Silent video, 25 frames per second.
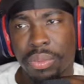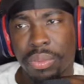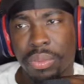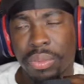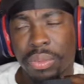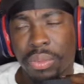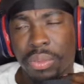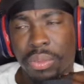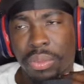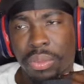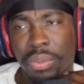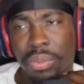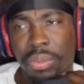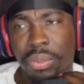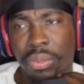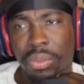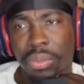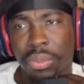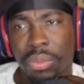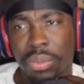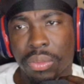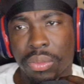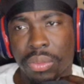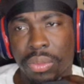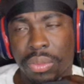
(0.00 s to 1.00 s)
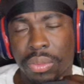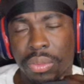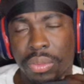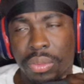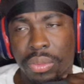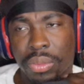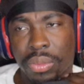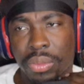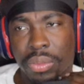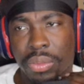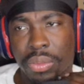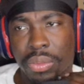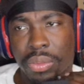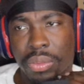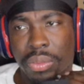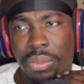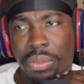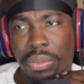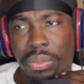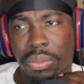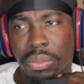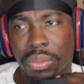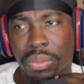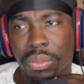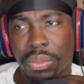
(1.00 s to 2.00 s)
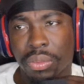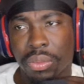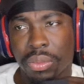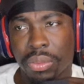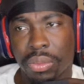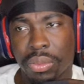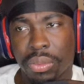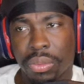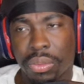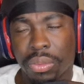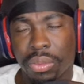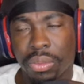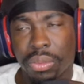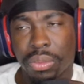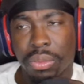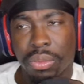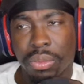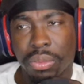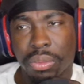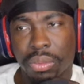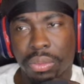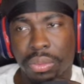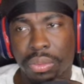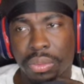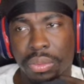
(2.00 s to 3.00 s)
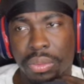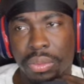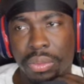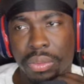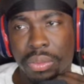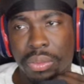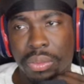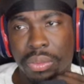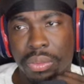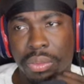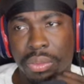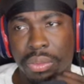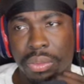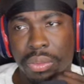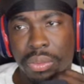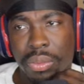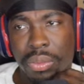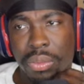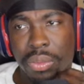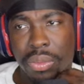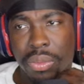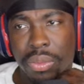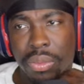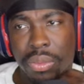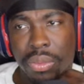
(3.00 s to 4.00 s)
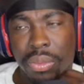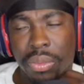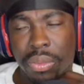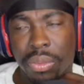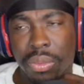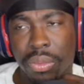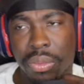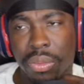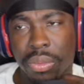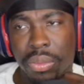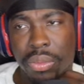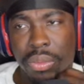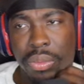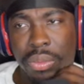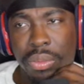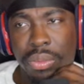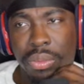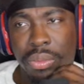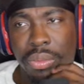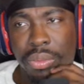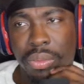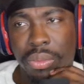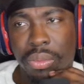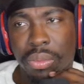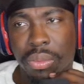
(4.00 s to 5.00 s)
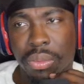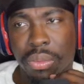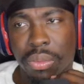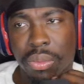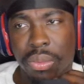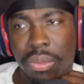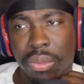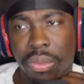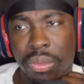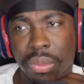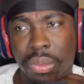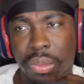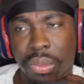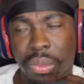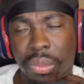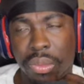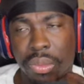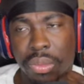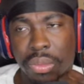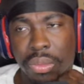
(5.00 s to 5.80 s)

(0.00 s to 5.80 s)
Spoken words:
(silent)